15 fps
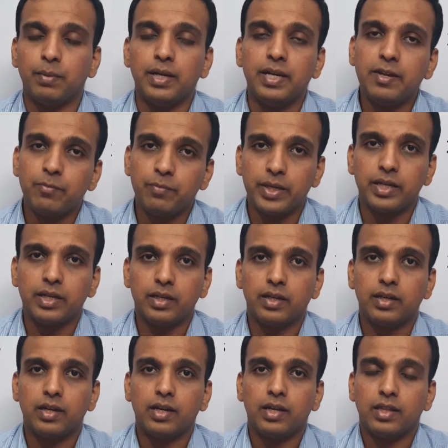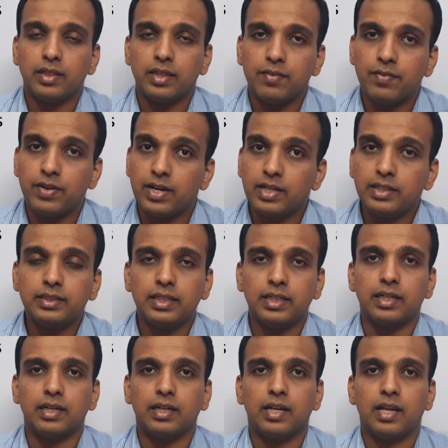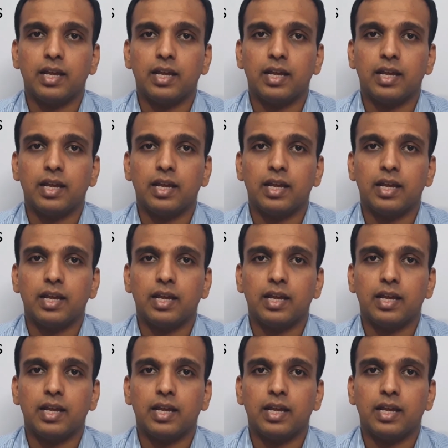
believe me, they will listen.